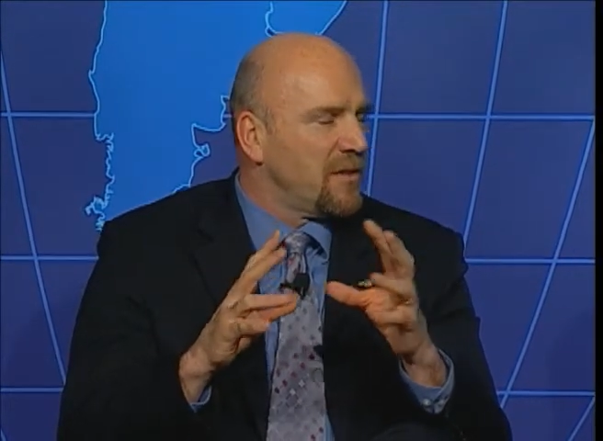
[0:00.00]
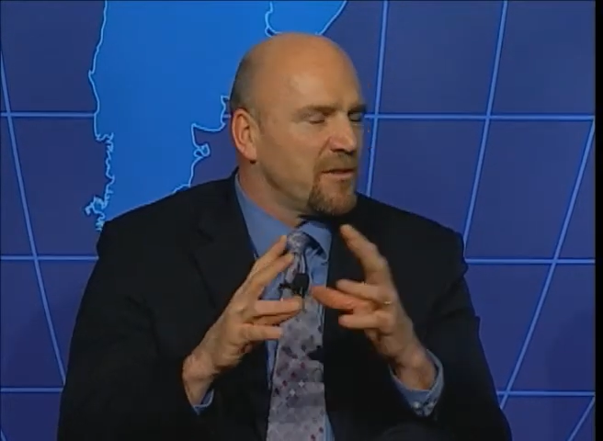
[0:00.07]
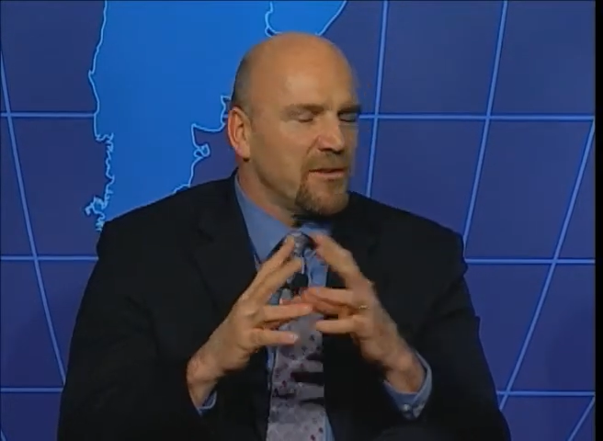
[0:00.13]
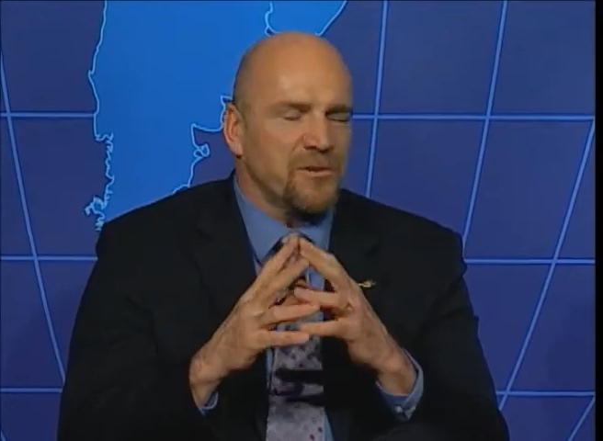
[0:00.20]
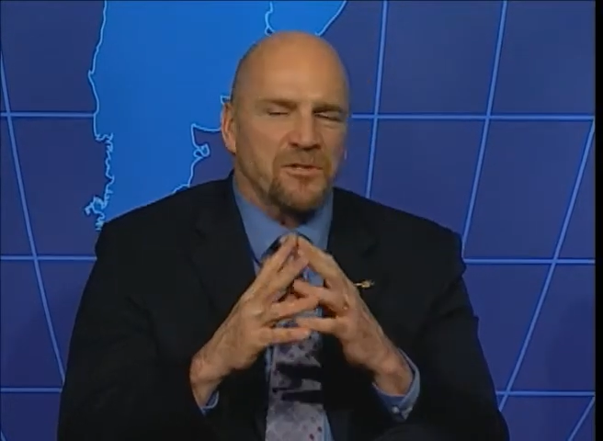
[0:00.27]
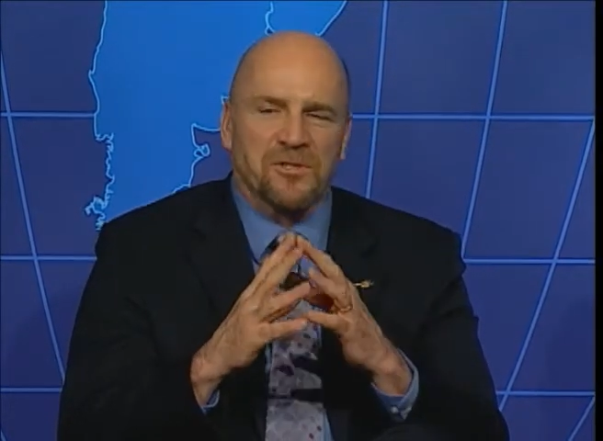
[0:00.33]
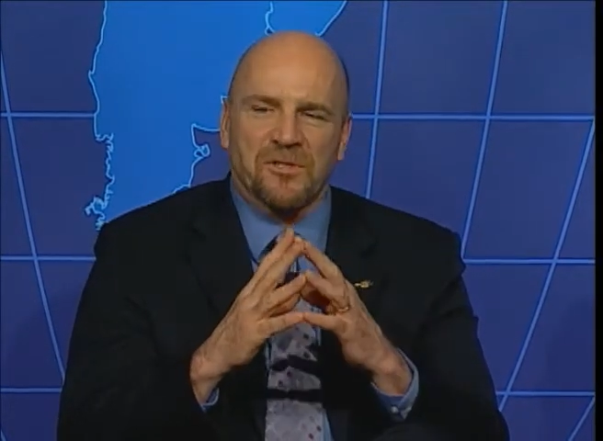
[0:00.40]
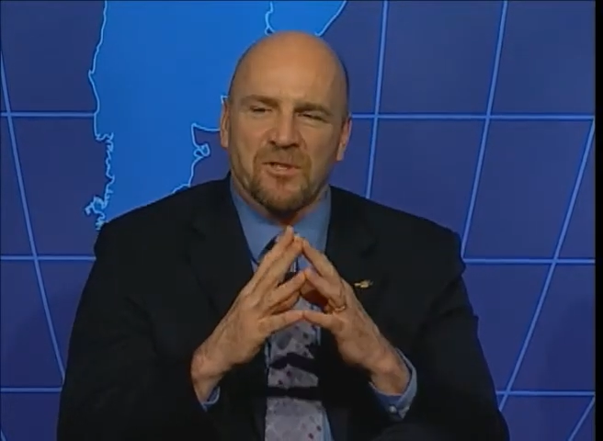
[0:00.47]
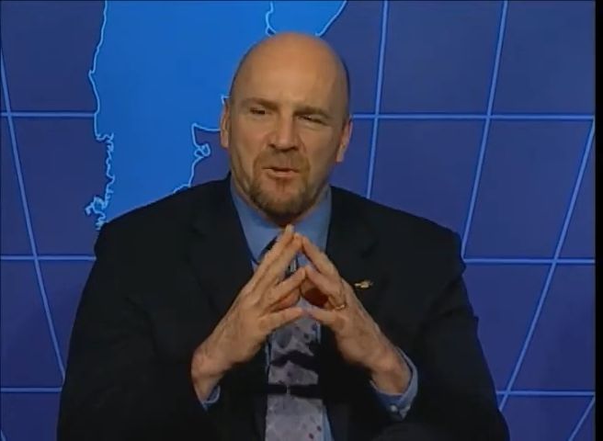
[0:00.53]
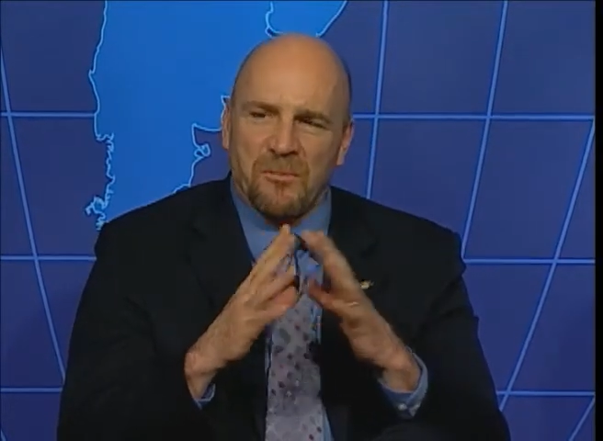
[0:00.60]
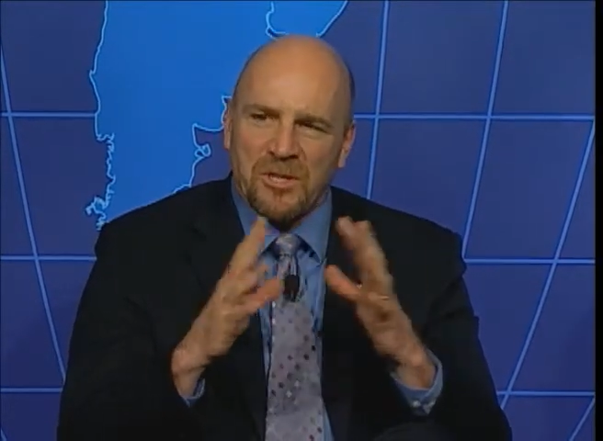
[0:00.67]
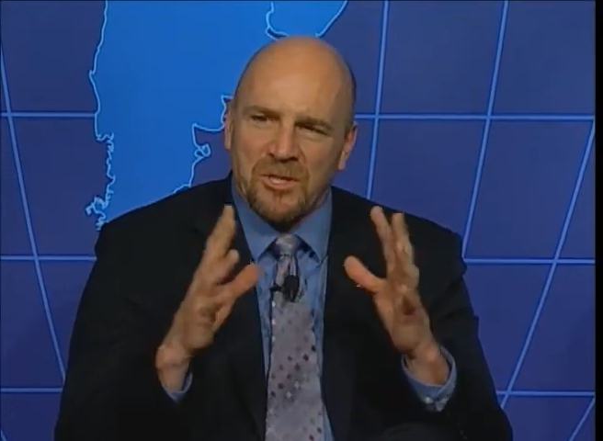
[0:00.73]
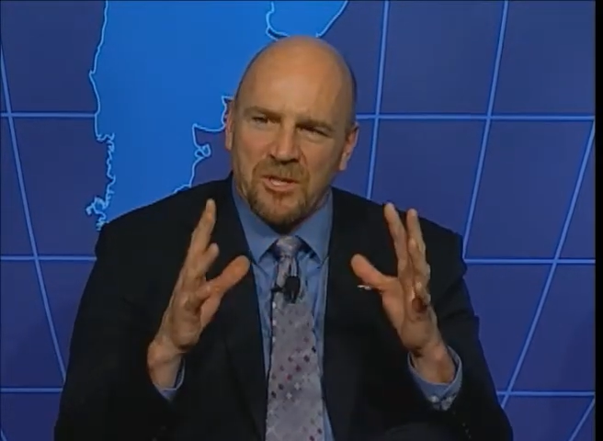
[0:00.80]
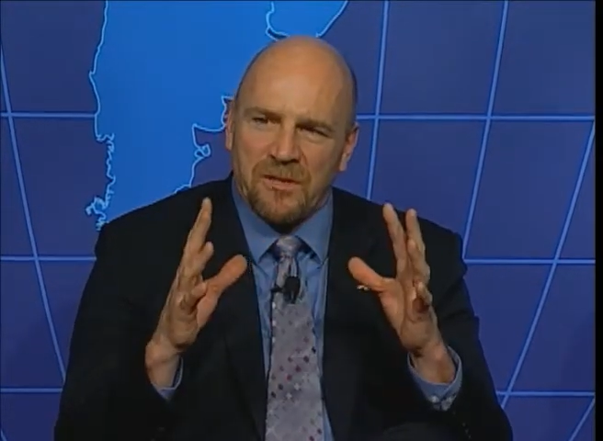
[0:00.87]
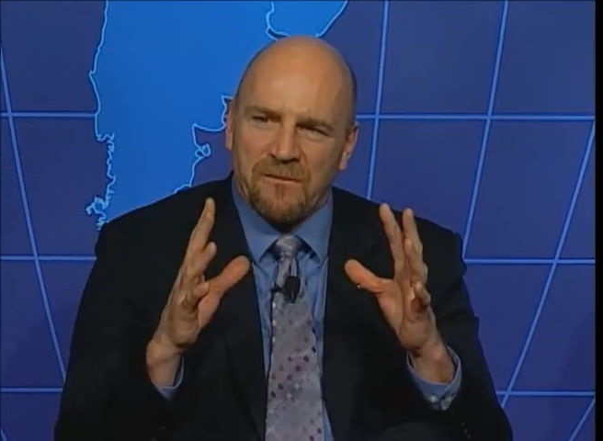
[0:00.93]
there's so
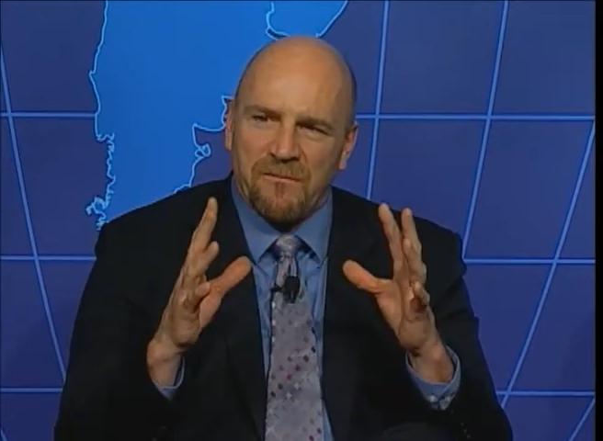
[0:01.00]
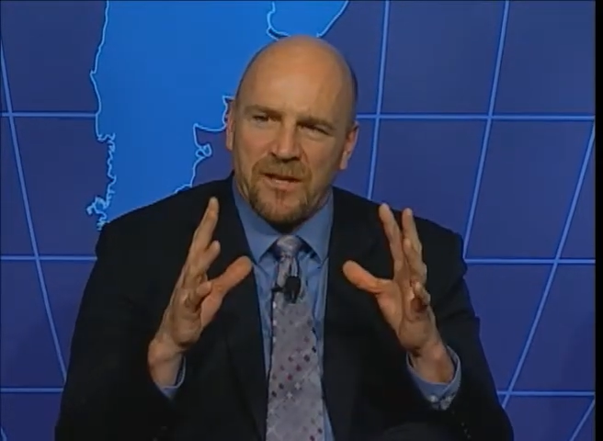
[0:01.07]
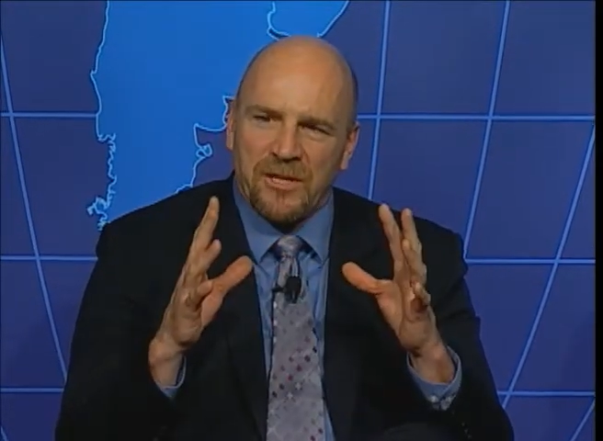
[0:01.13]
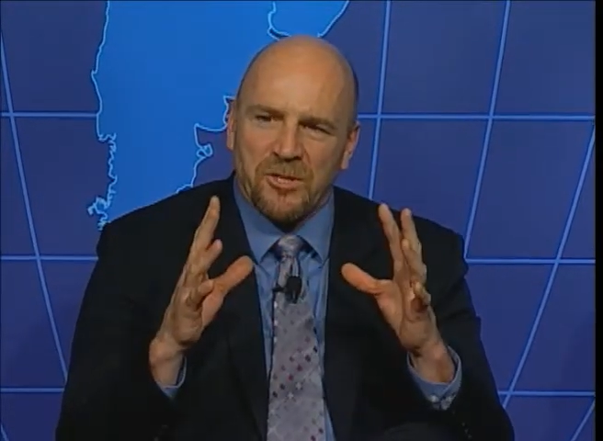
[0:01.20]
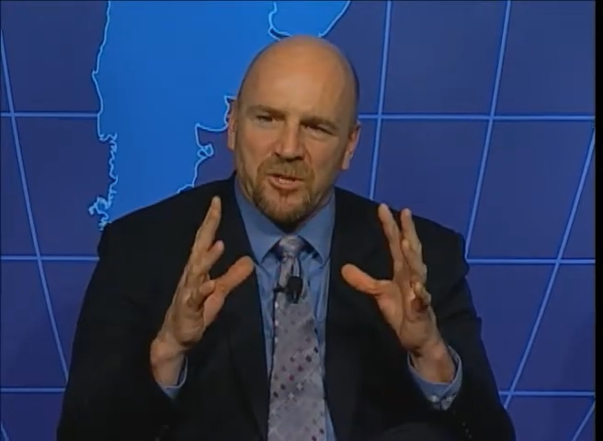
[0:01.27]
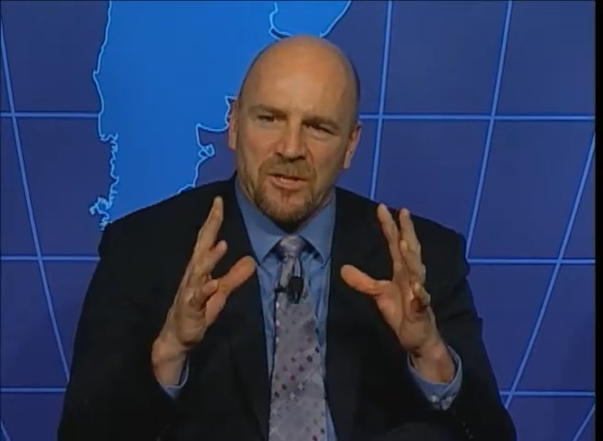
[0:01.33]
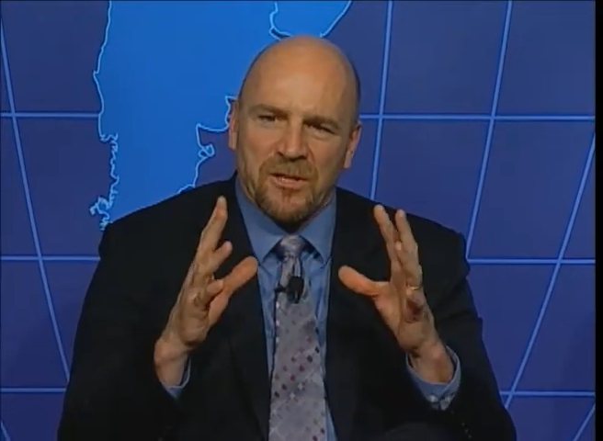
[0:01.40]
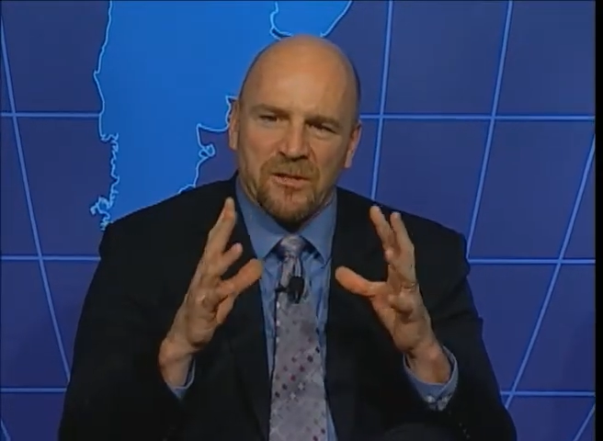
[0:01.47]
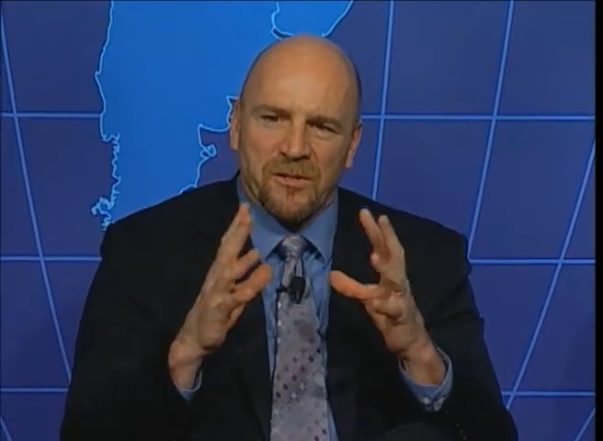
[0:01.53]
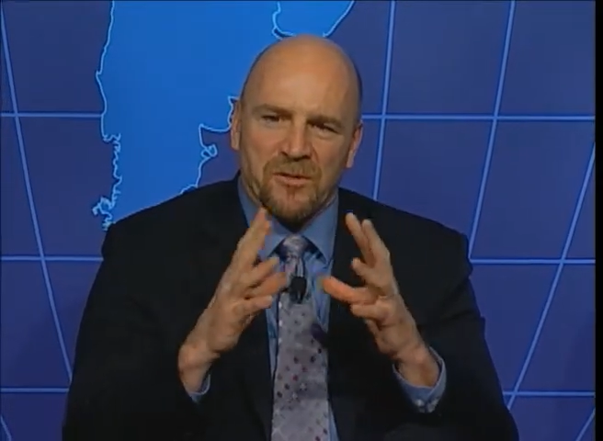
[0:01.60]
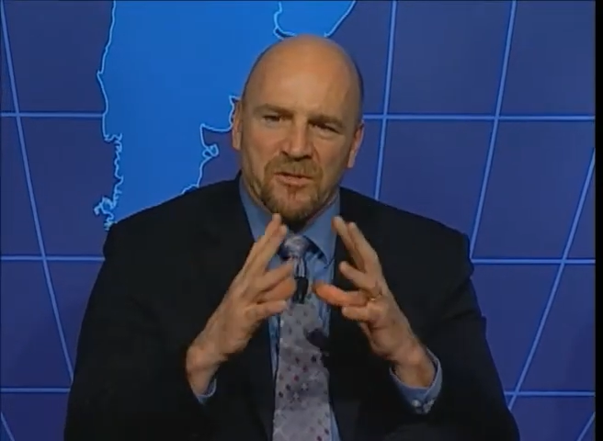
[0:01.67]
much innovation and